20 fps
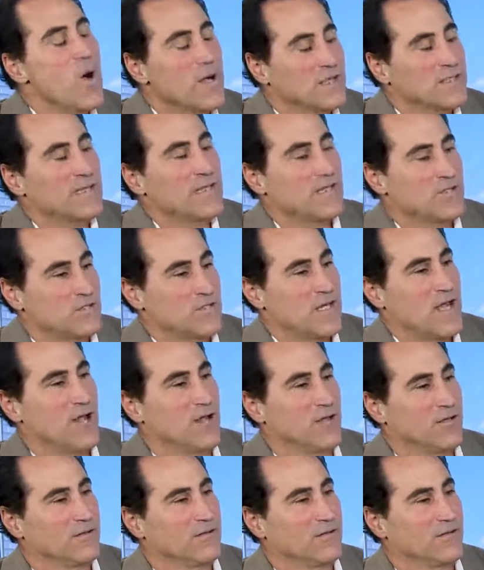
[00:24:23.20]
If you wanted to
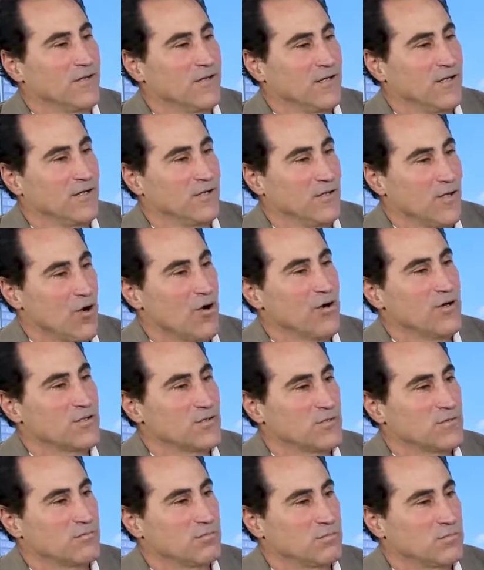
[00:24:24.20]
sell a
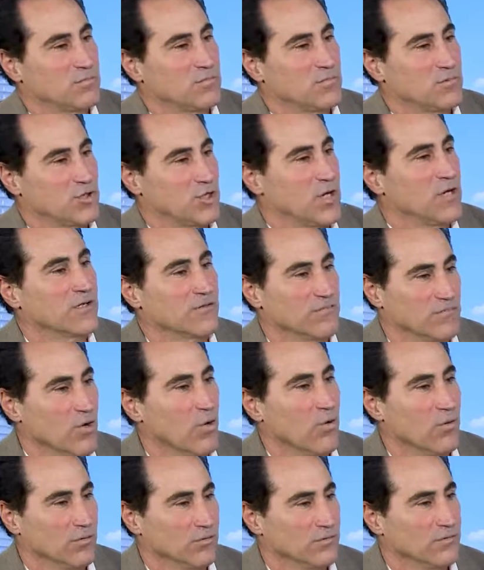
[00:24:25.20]
large chunk of
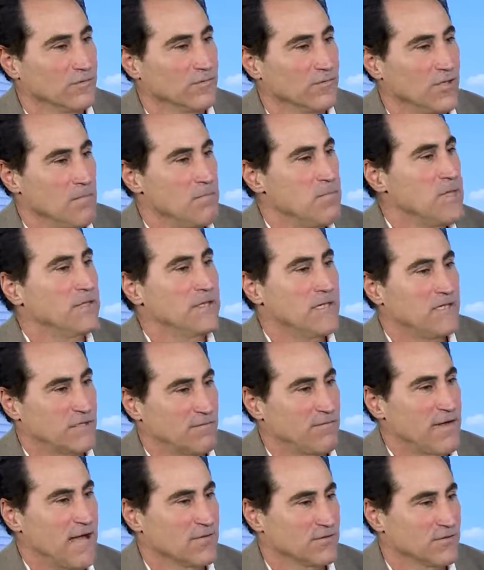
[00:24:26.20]
gold, millions
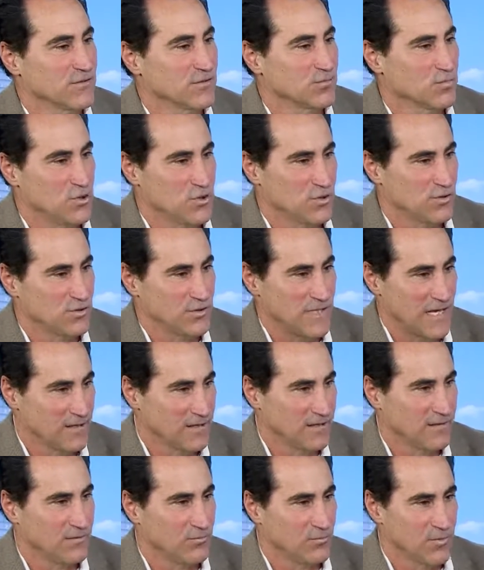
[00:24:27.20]
of ounces, would you
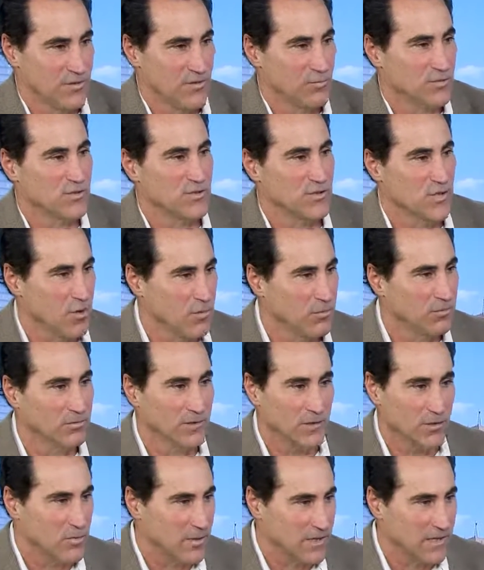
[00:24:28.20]
sell it when there was no
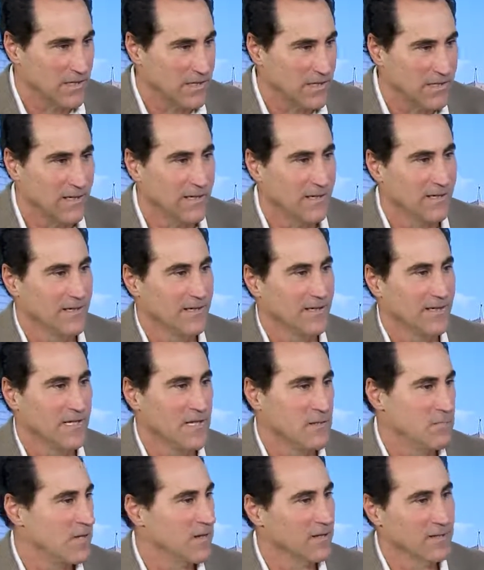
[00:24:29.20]
liquidity
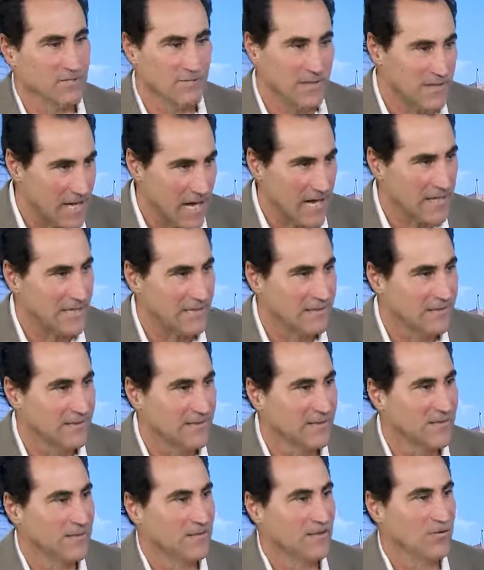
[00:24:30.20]
in the middle of the night,
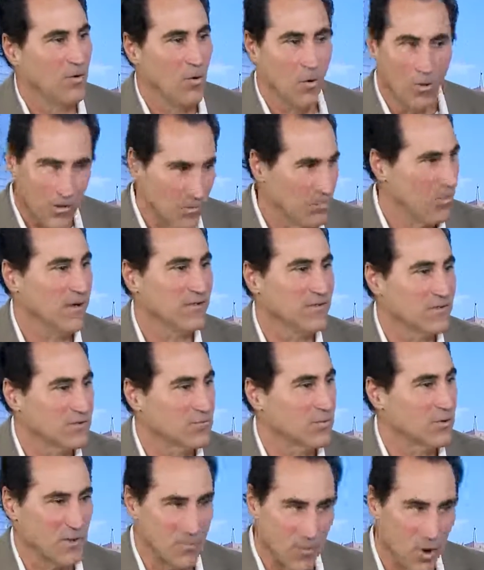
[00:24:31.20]
all at
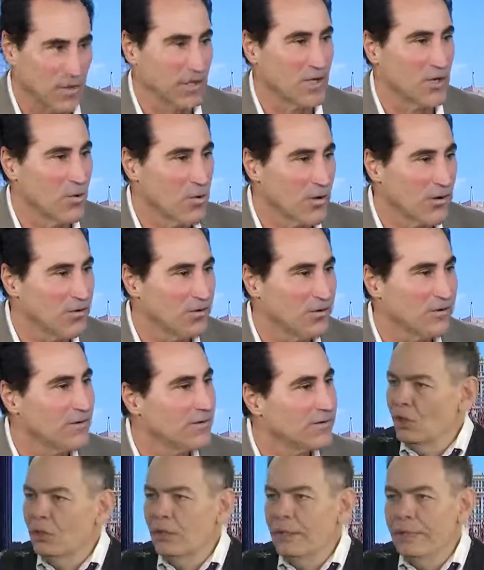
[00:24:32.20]
once, with a market order?
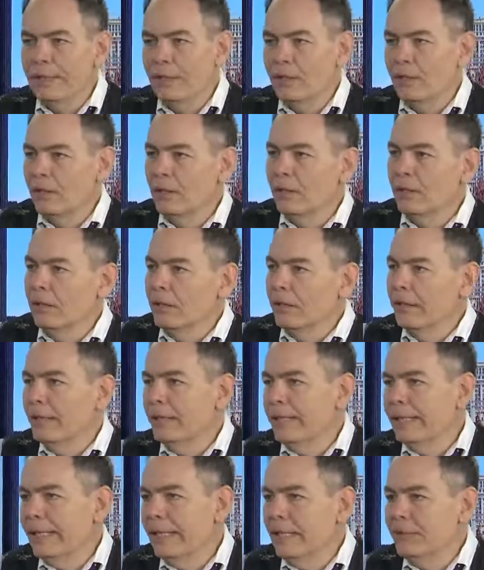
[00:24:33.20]
clear
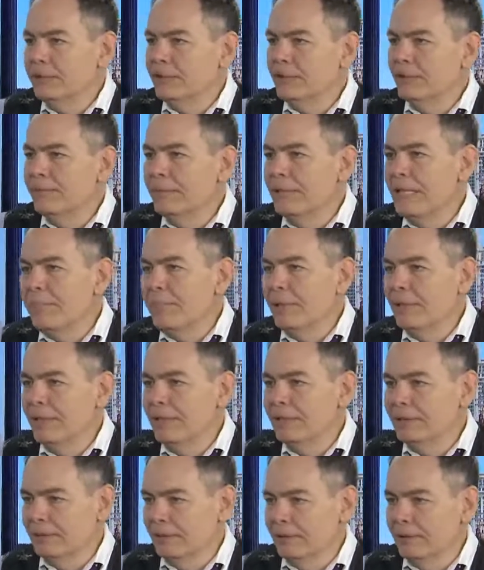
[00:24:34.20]
indication of
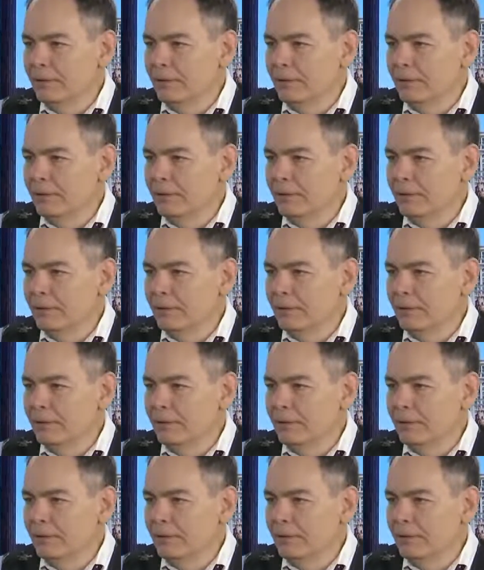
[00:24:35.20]
manipulation.